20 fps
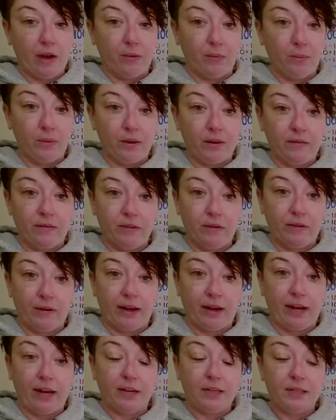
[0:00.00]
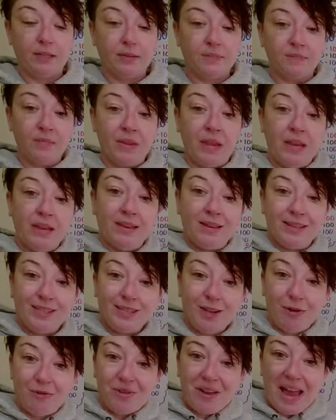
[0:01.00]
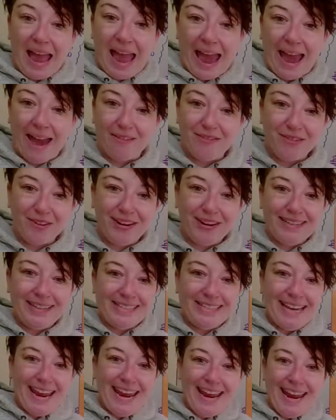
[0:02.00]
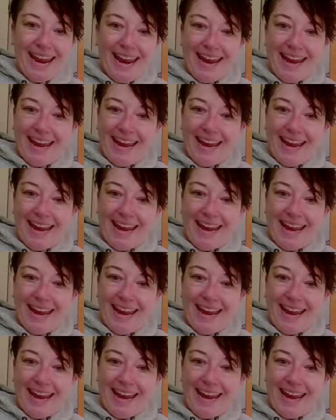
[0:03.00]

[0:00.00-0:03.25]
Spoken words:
help if you need it. So have a great day,